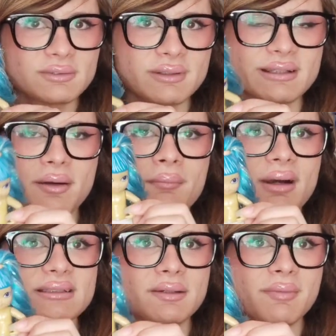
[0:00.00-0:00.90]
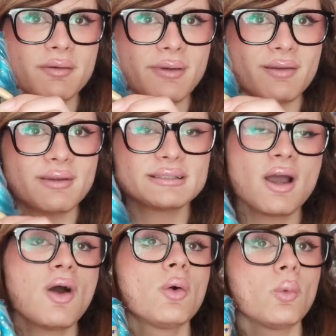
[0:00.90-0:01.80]
which are Magic Merbabies,
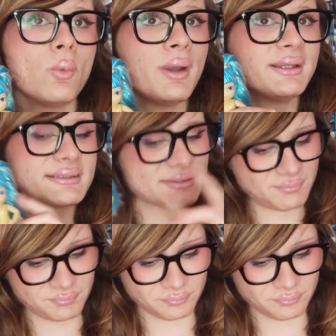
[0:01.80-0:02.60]
which